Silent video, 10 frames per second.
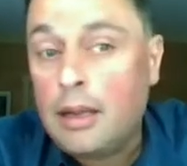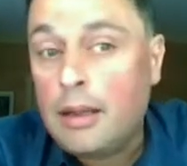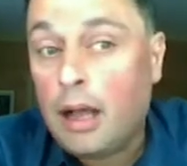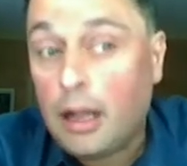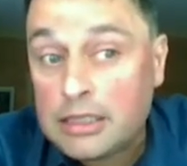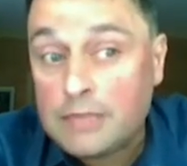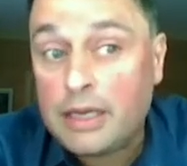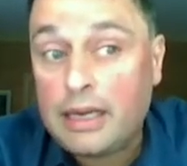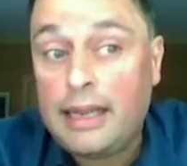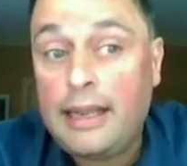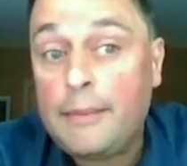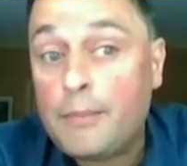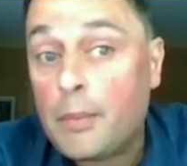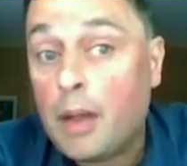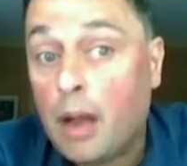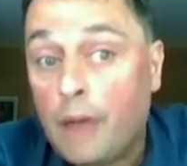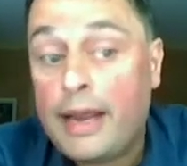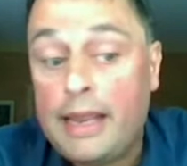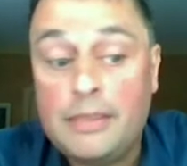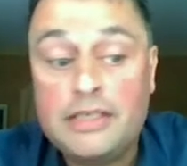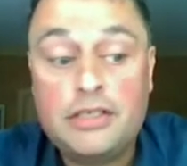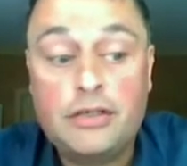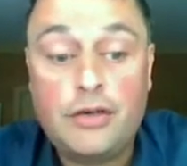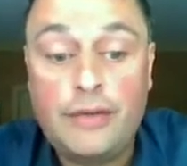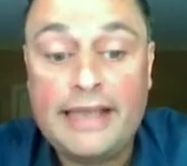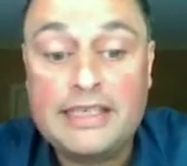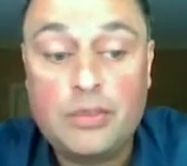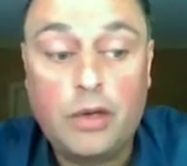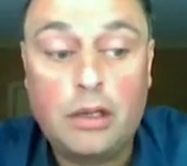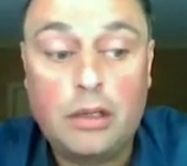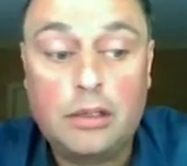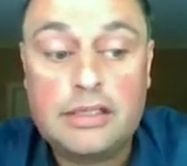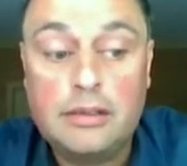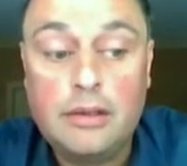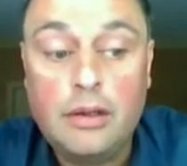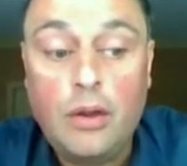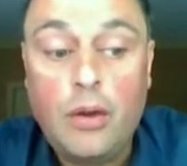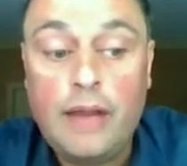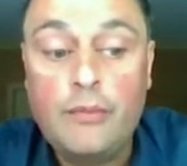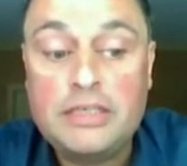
Ultimately, our aim is to create a world in which